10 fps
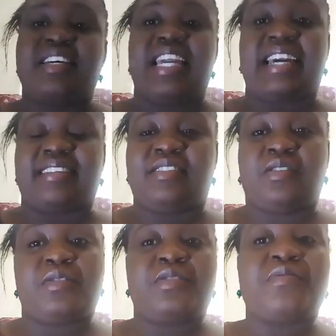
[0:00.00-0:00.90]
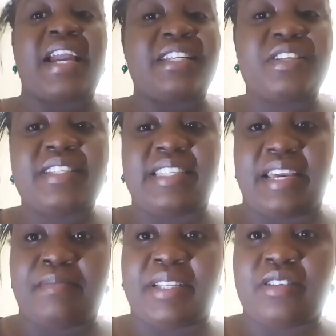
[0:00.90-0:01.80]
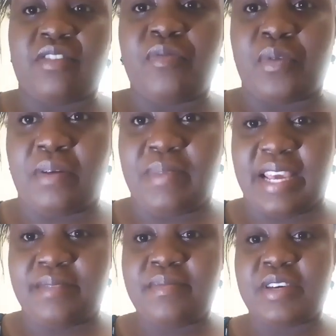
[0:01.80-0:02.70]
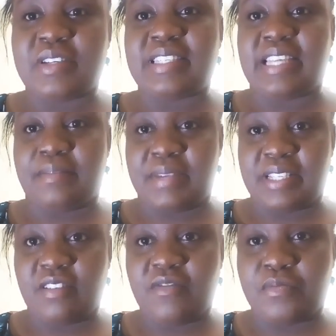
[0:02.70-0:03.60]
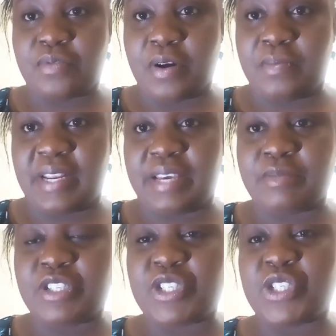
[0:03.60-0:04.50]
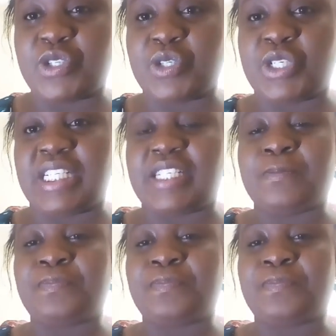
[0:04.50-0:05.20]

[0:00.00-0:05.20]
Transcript: Yes, so you write your statement of problem. Your statement of problem should